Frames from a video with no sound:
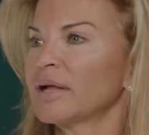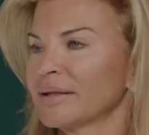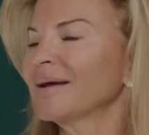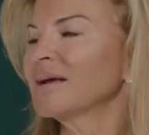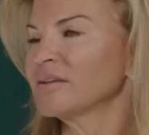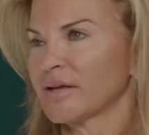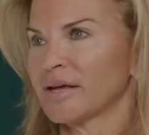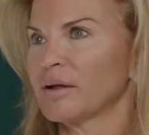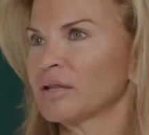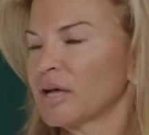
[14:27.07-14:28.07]
like I
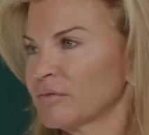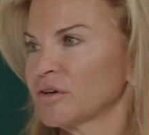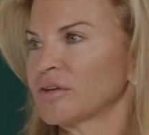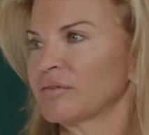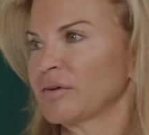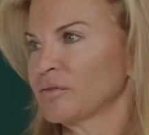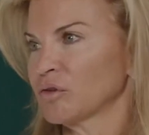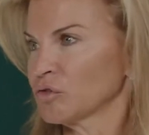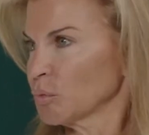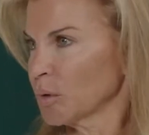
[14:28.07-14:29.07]
said, a lot of our staff have
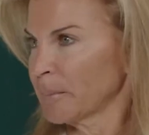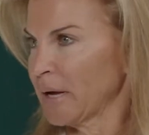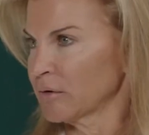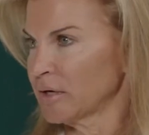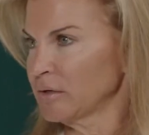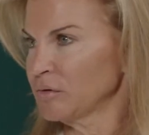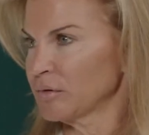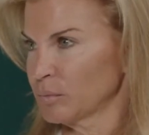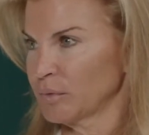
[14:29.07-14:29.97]
social work backgrounds.